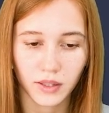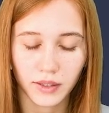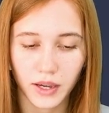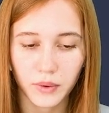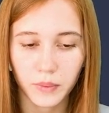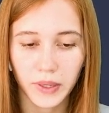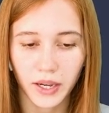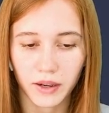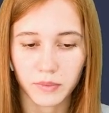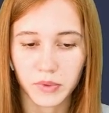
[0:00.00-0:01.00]
Now we
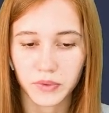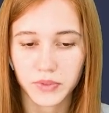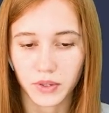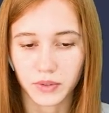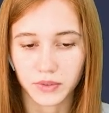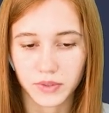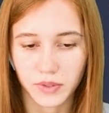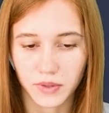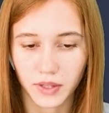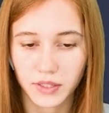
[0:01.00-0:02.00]
have moved on
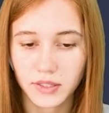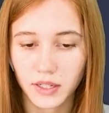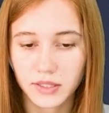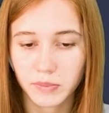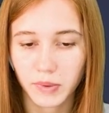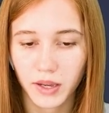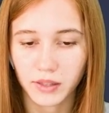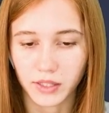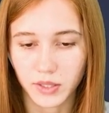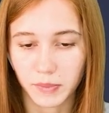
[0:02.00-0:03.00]
to the next concept pair.
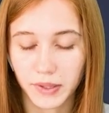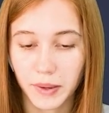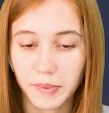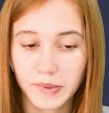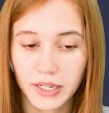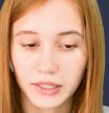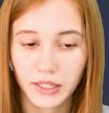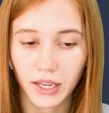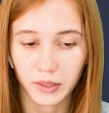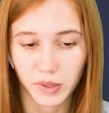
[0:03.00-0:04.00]
Let's open up
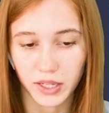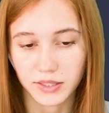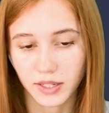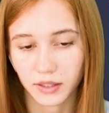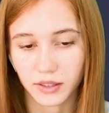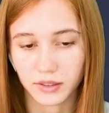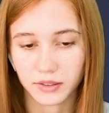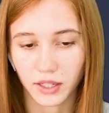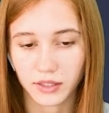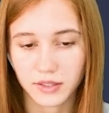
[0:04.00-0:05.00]
immediately and begin technical
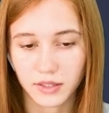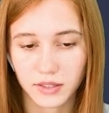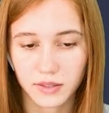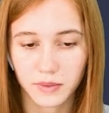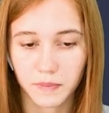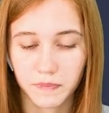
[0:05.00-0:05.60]
analysis.